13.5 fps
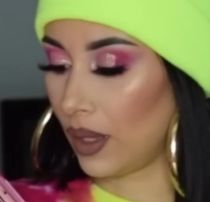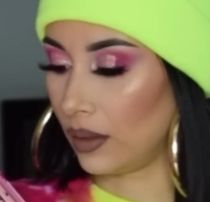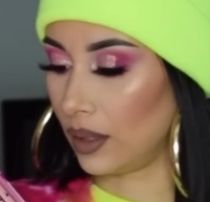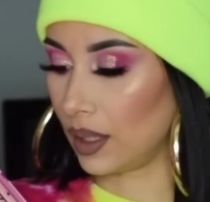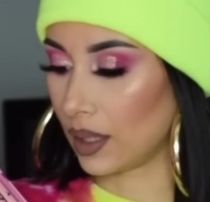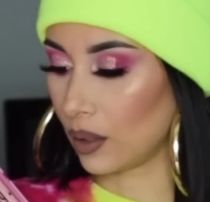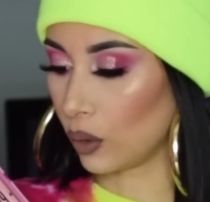then
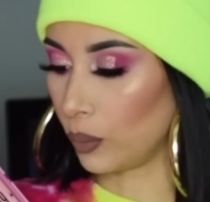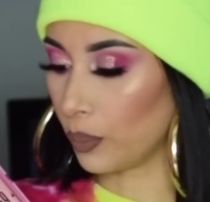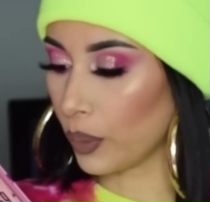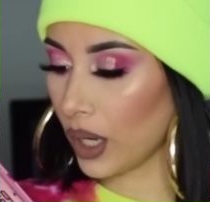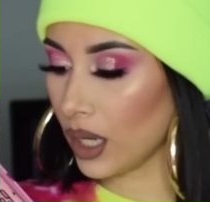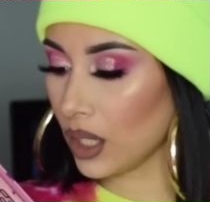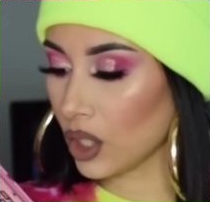this little
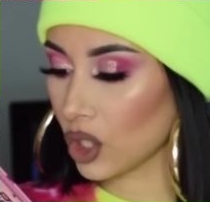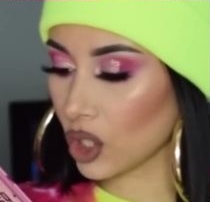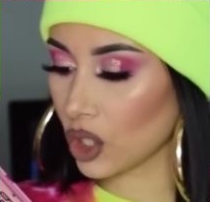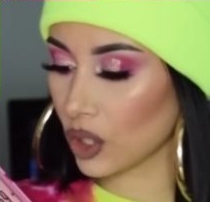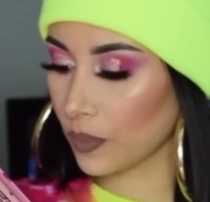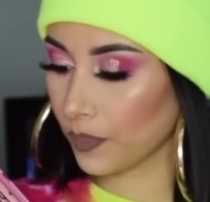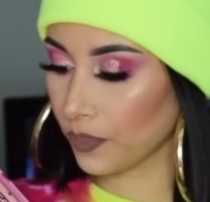
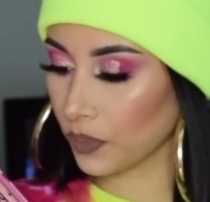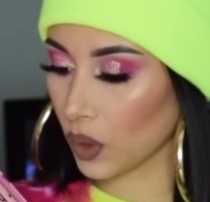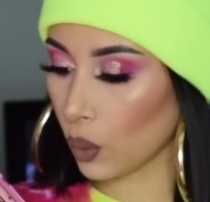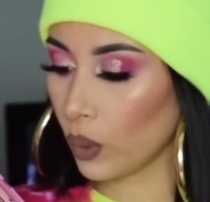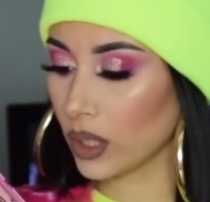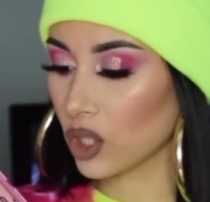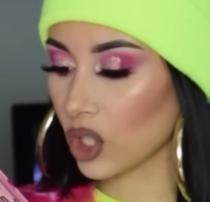brush,
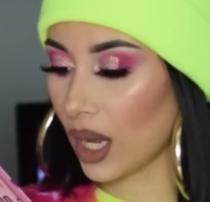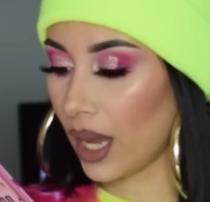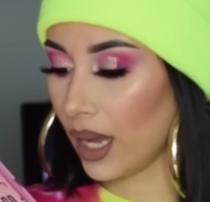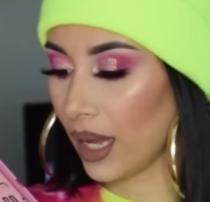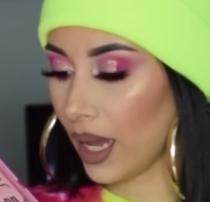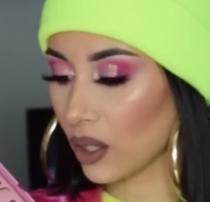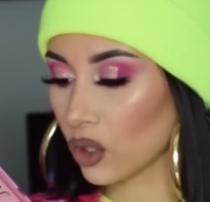which I
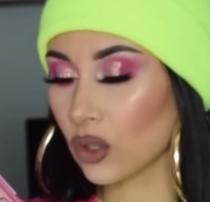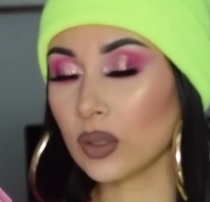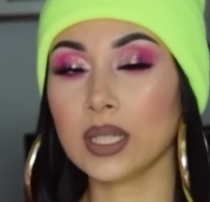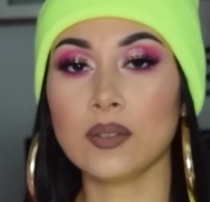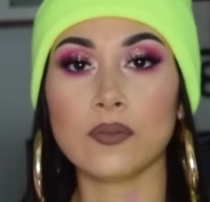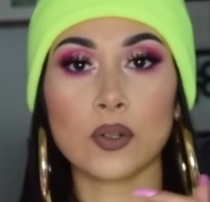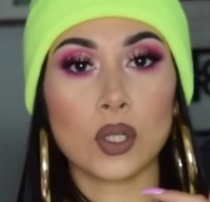
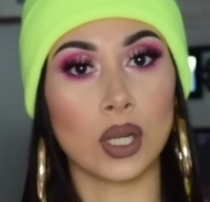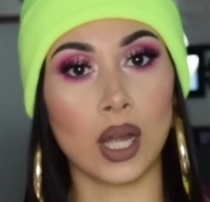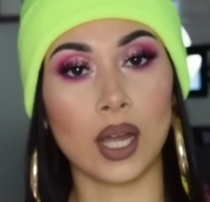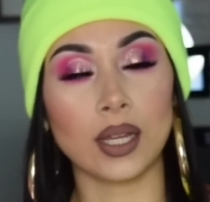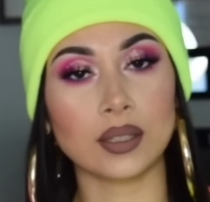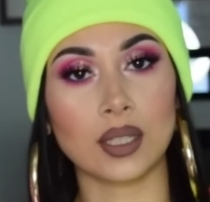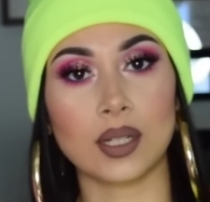actually
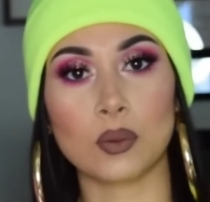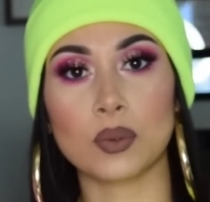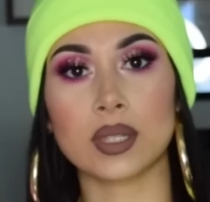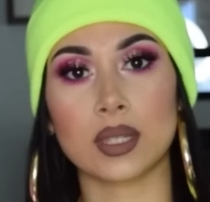forgot that it was